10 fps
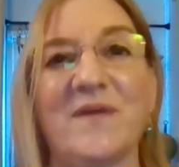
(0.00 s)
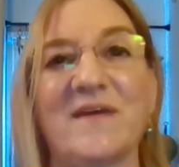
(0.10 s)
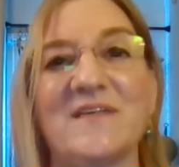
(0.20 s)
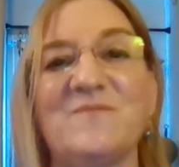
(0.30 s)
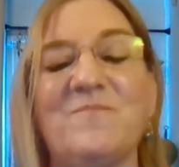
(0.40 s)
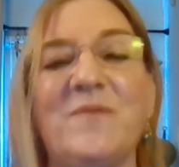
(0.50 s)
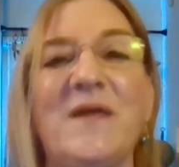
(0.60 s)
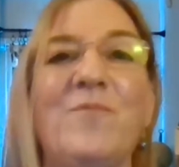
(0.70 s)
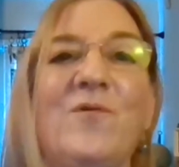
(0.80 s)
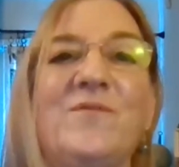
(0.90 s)
because
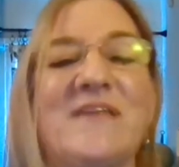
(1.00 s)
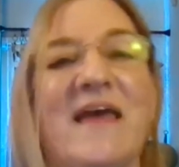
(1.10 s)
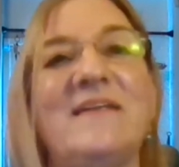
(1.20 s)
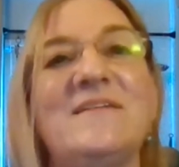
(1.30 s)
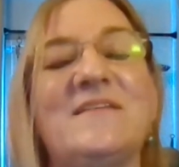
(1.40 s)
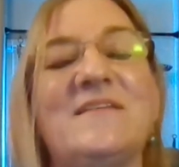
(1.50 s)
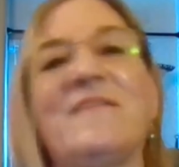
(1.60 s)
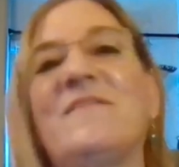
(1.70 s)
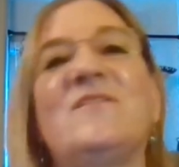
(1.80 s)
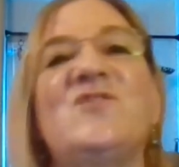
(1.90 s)
people tend to
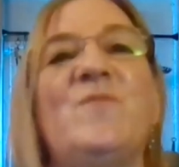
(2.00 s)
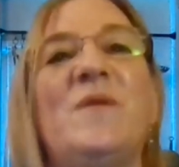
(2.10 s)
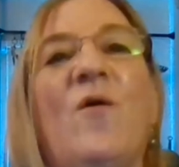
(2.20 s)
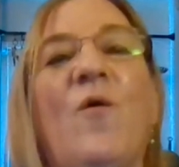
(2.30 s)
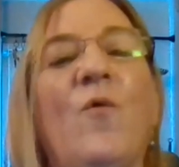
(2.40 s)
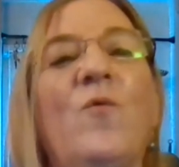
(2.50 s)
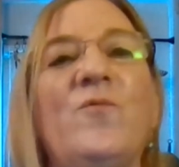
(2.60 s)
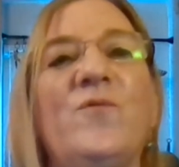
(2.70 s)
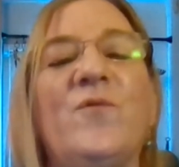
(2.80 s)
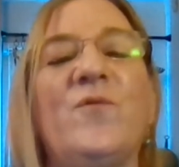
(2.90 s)
think that it should be a
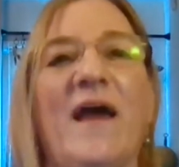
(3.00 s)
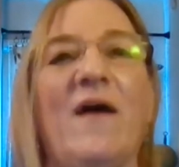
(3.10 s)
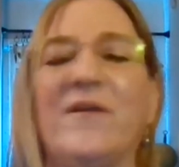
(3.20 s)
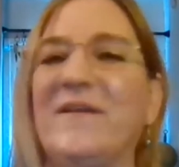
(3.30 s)
whole new gown.